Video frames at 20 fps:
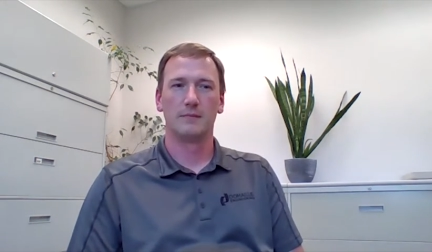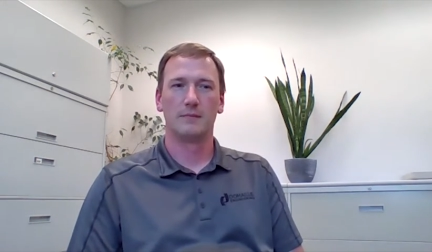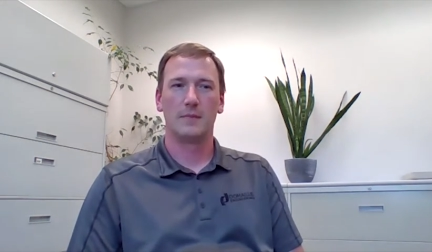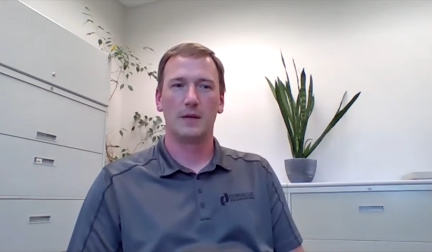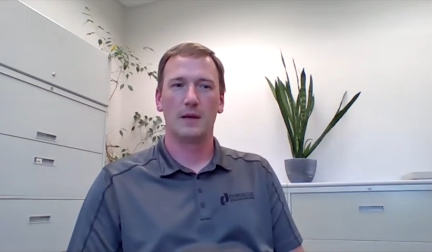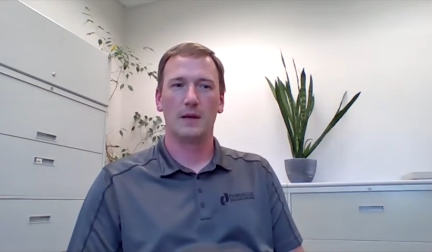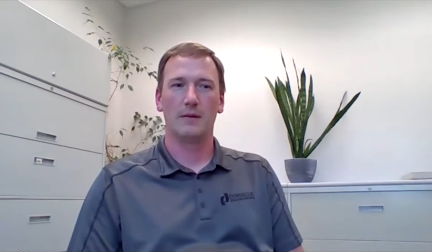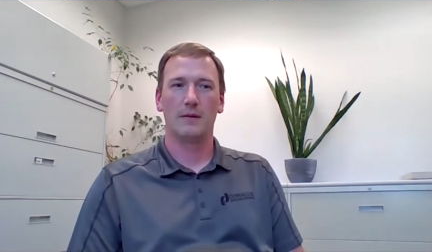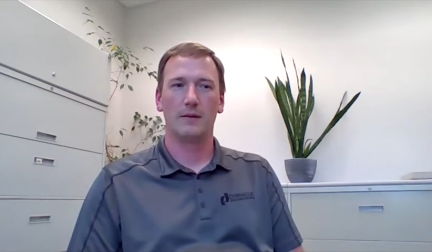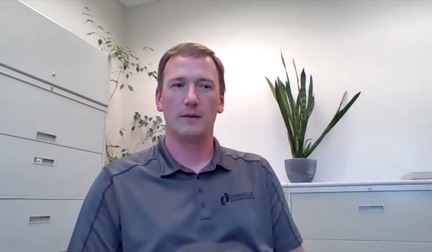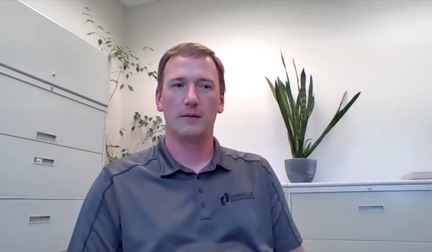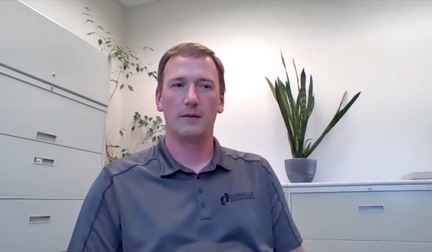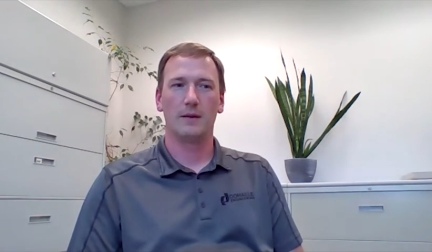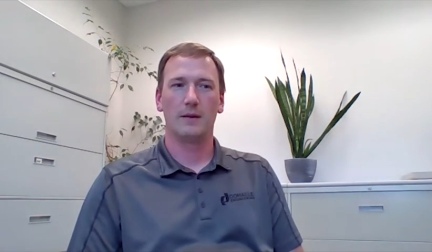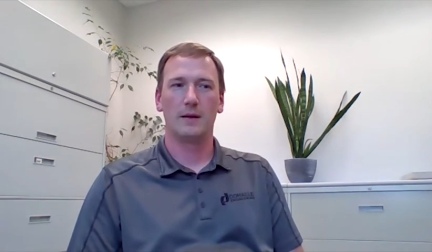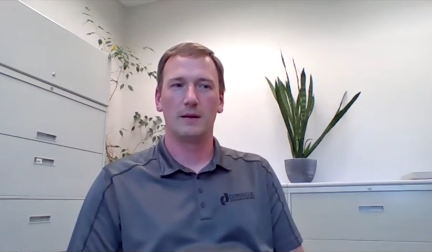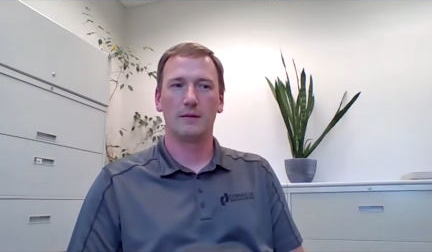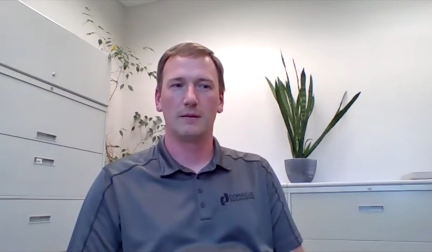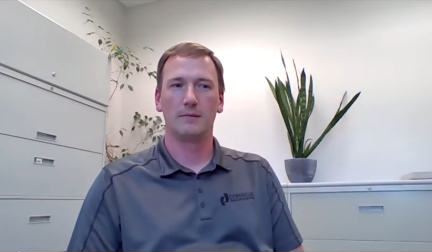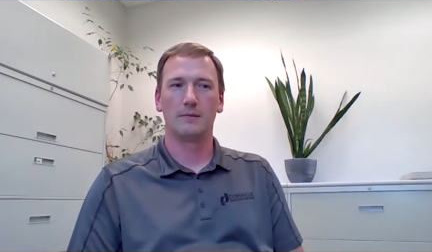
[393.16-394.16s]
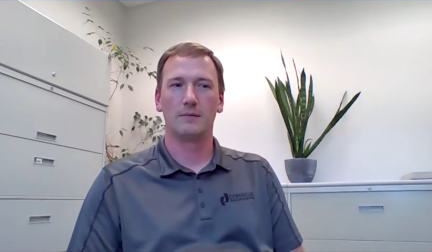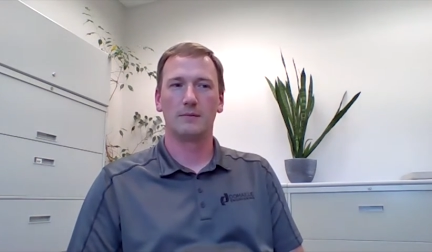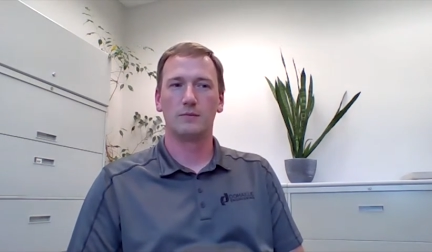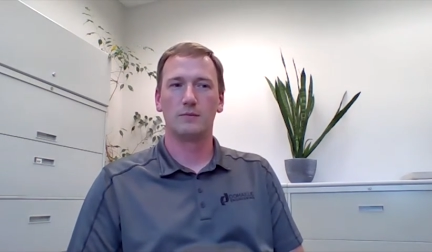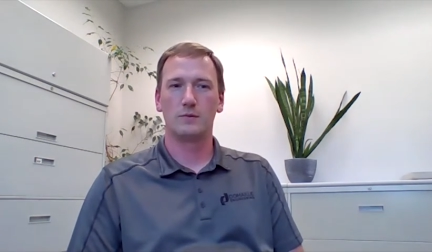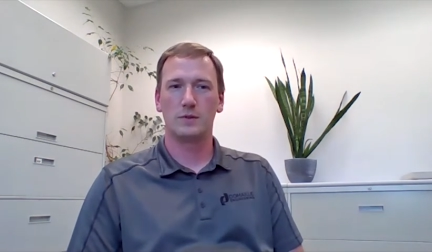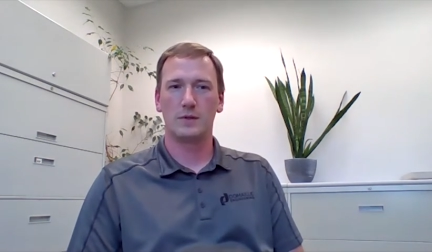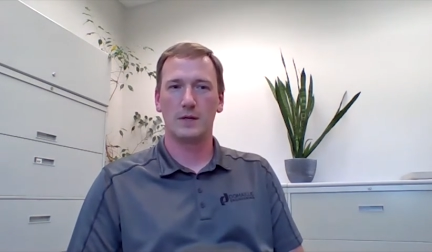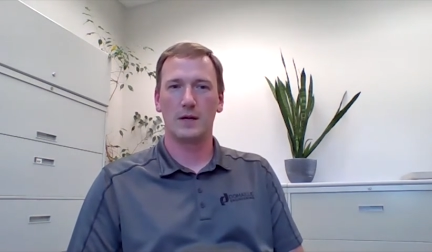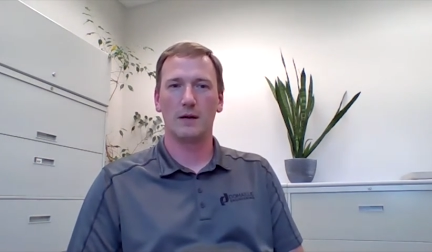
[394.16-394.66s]
And then they
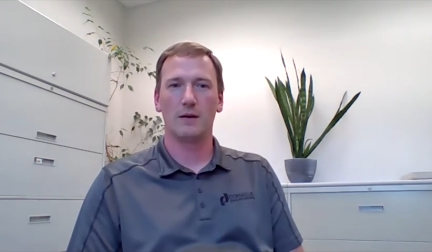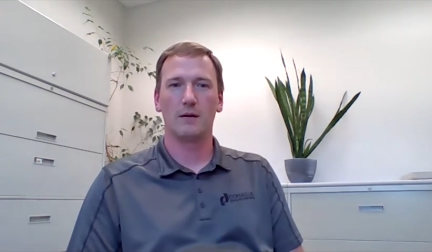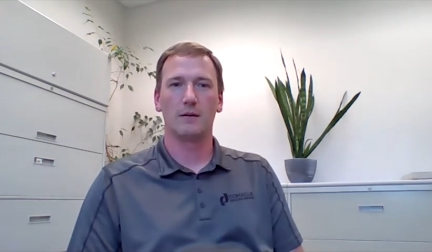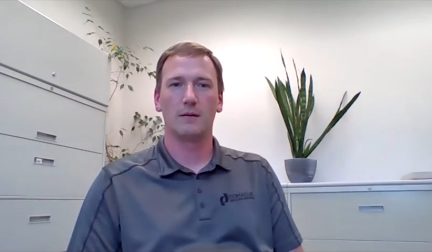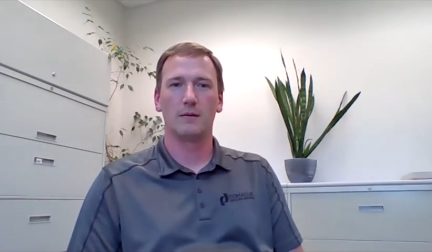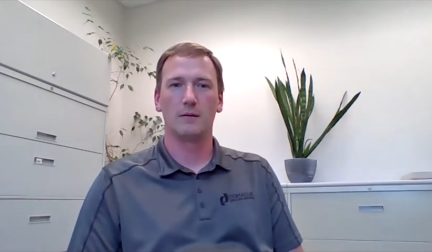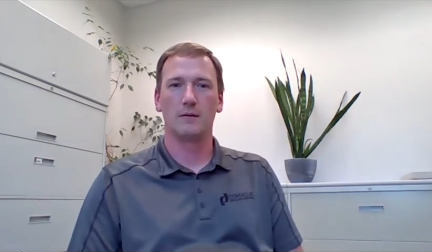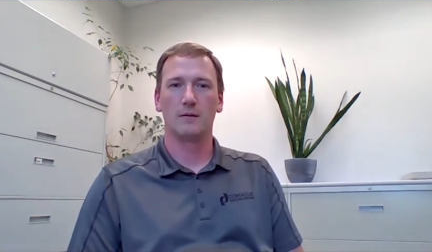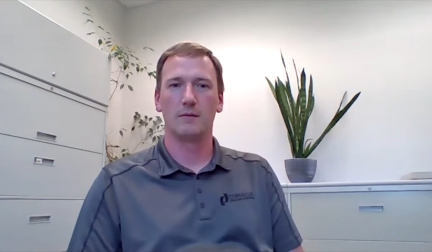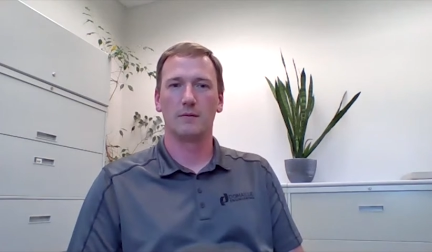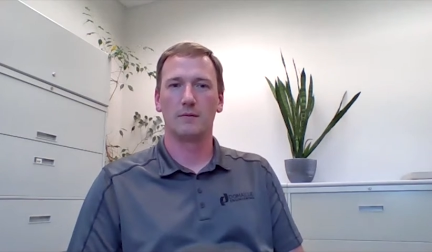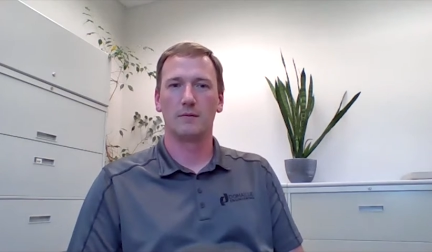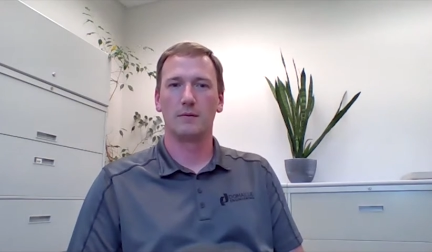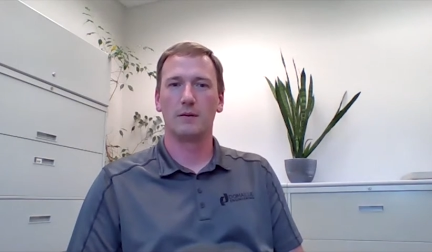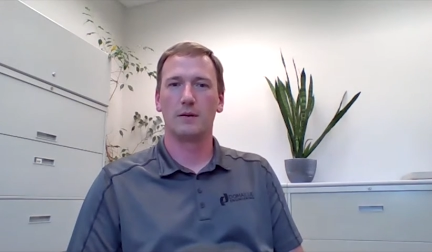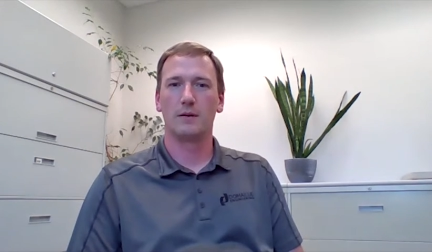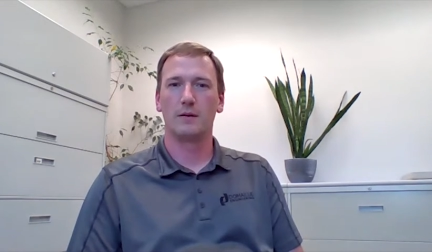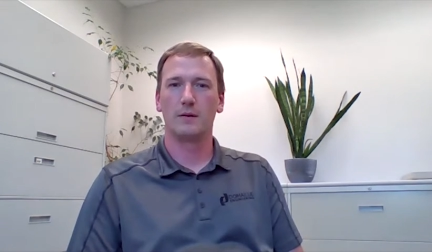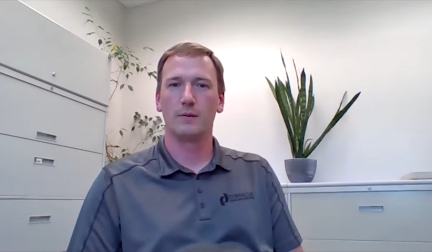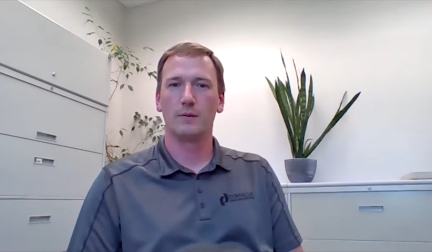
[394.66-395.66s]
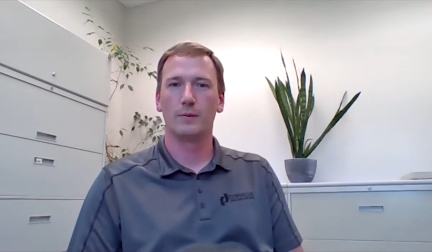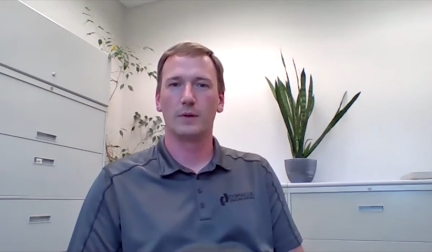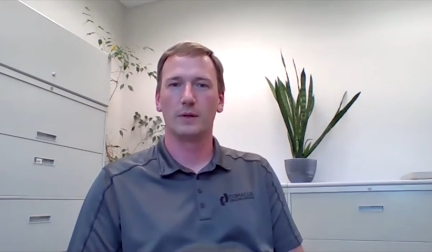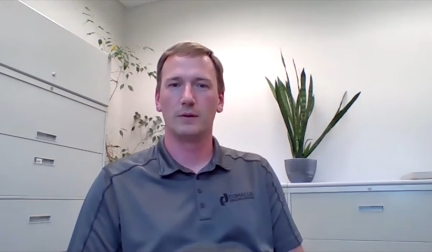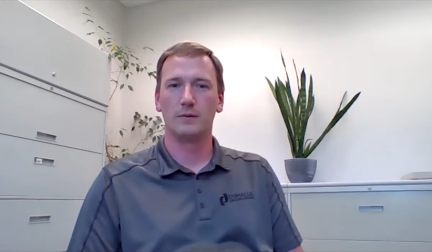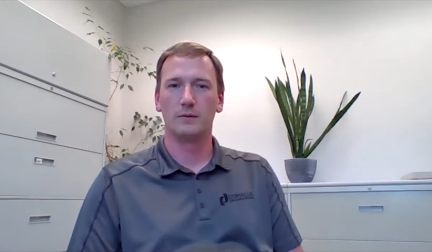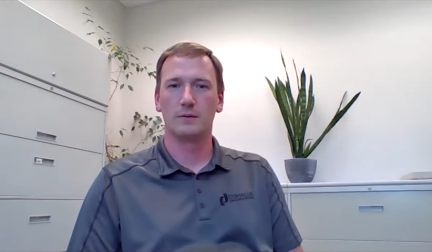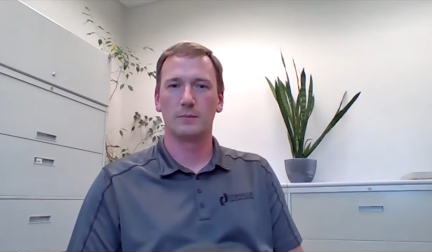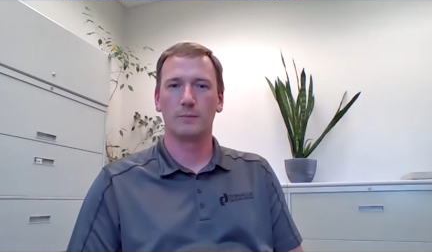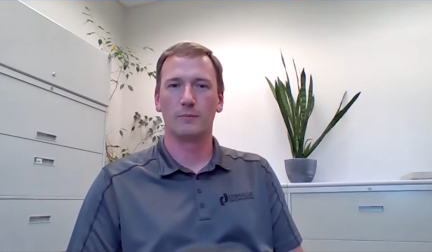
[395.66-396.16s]
share, and we can
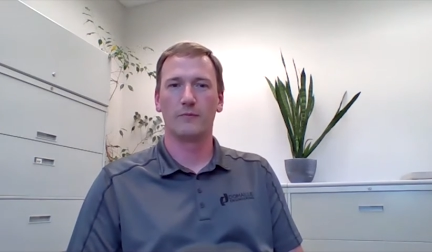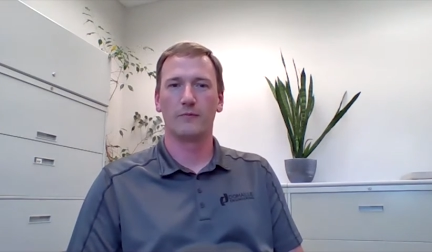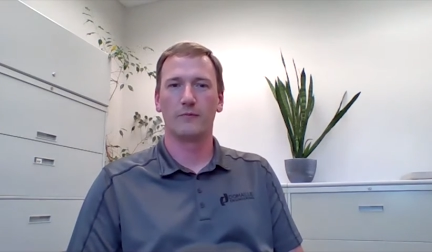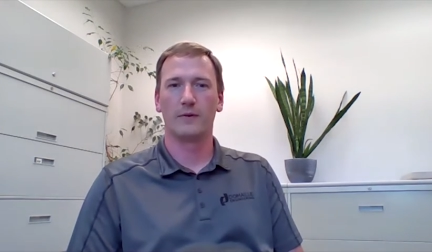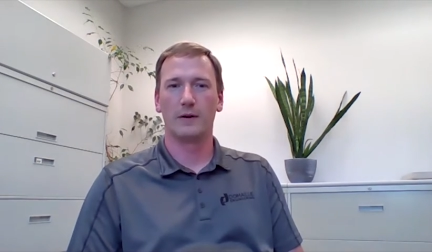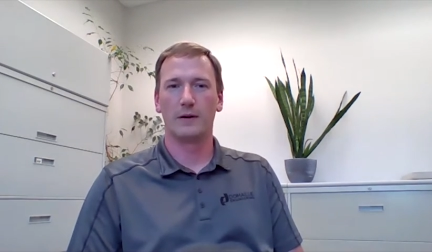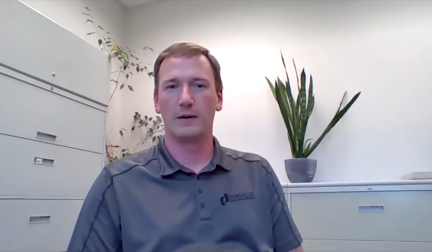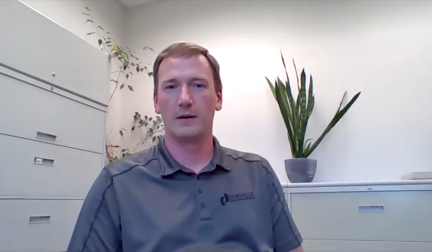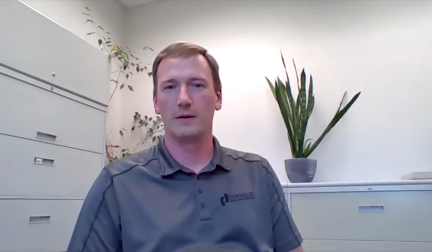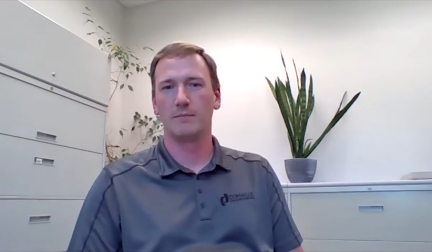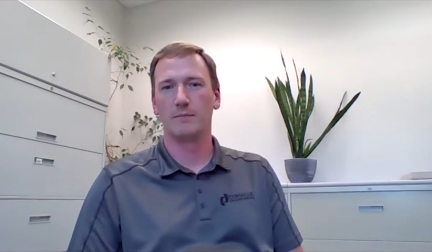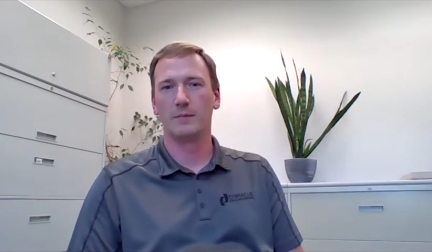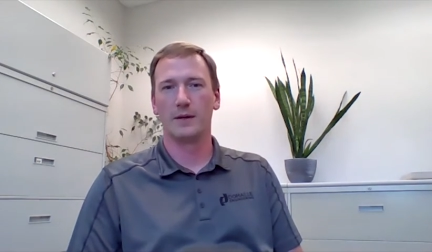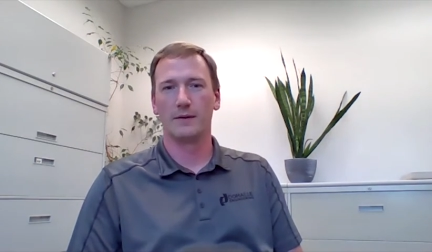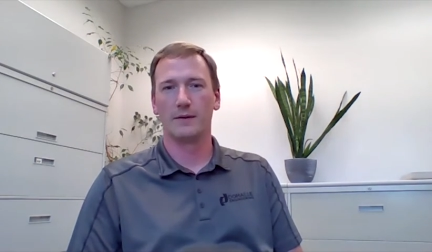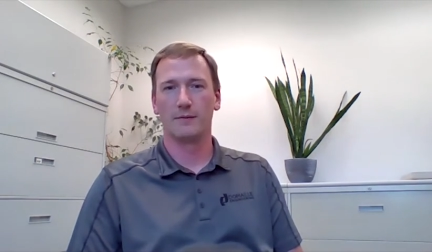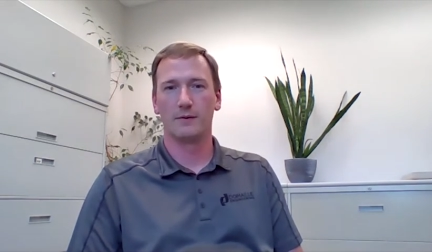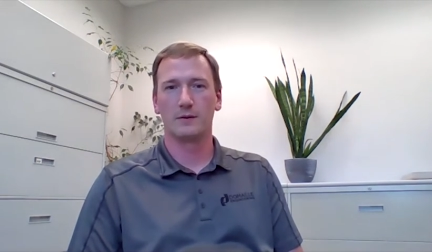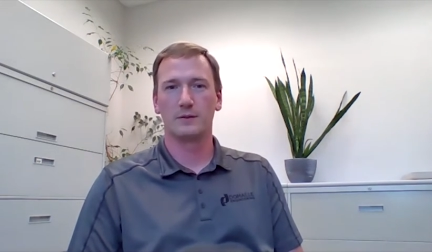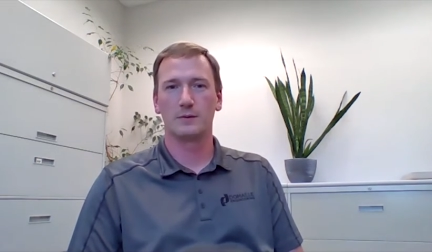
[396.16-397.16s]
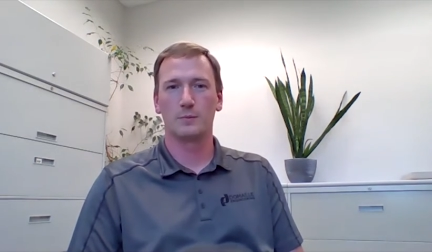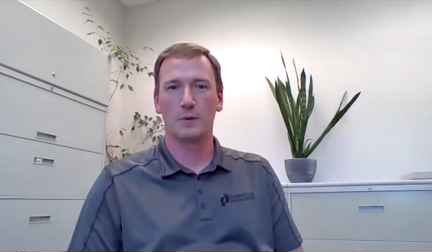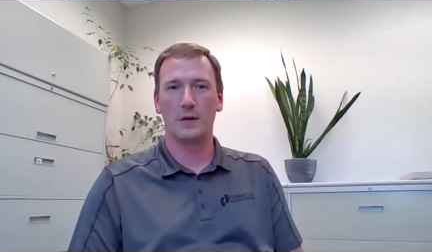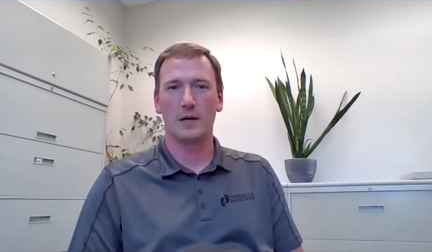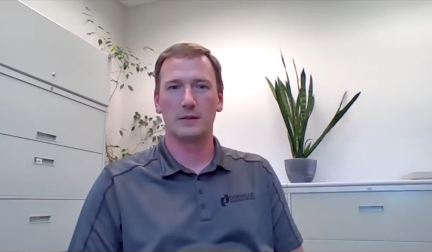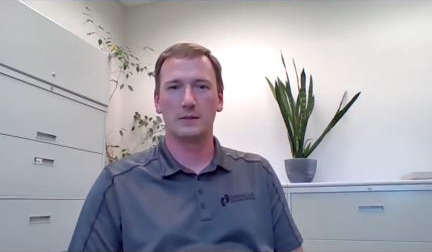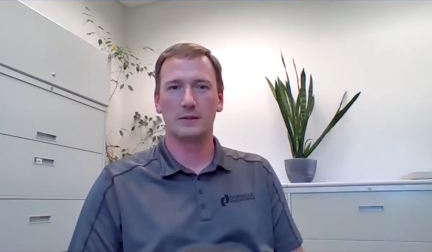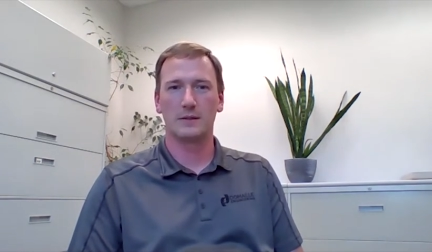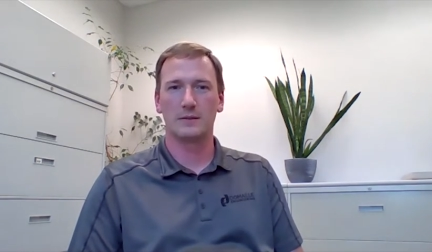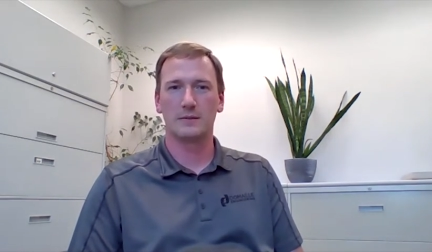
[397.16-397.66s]
do some very diverse
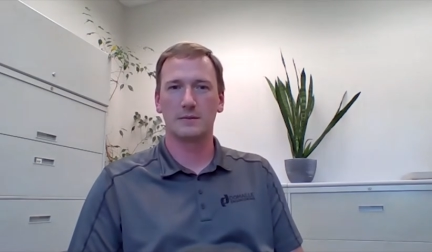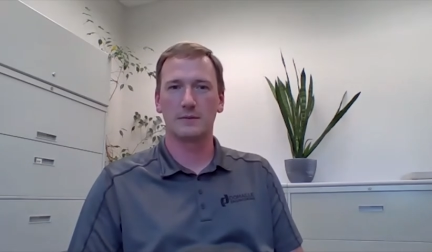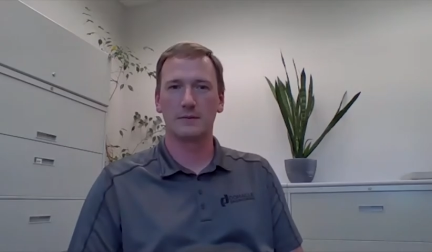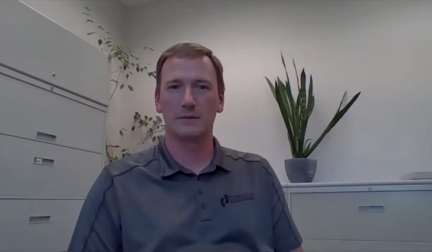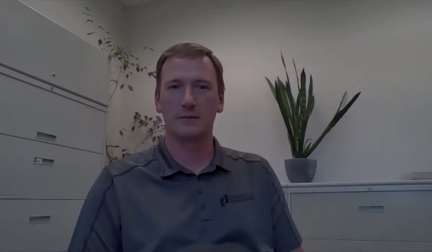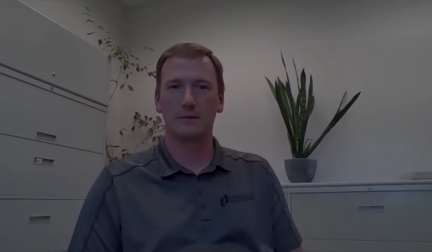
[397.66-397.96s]
projects.